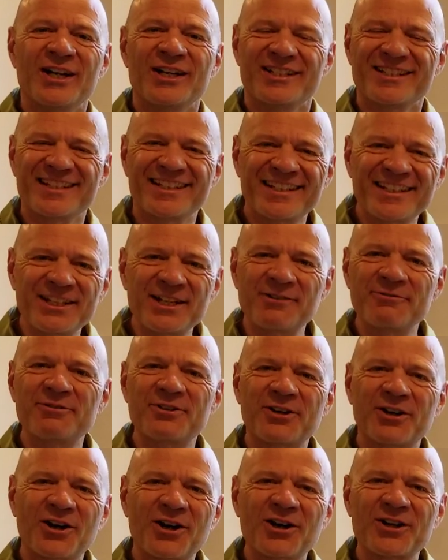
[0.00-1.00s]
to give
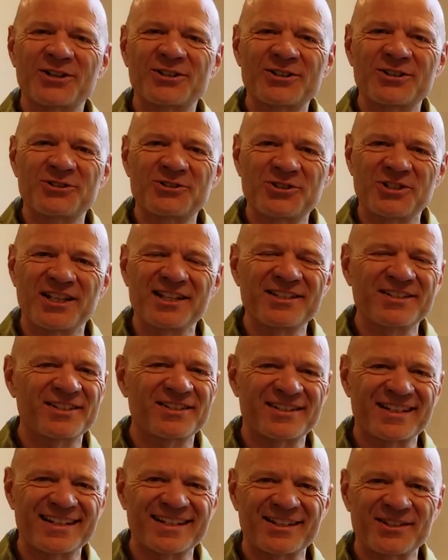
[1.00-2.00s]
your heart to
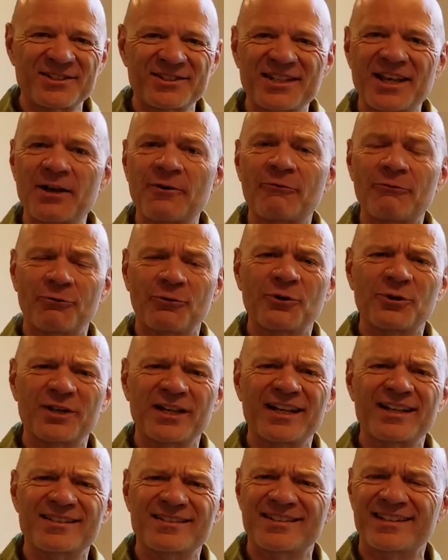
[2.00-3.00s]
Jesus and to say a full
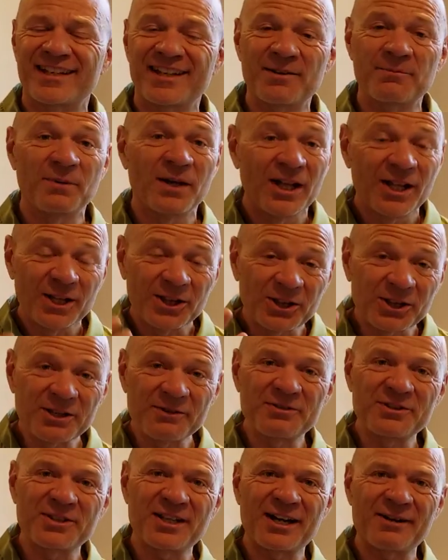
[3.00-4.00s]
yes to Him.
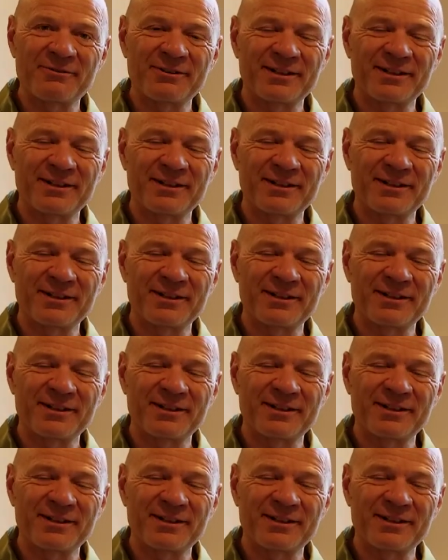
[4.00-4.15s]
Live in that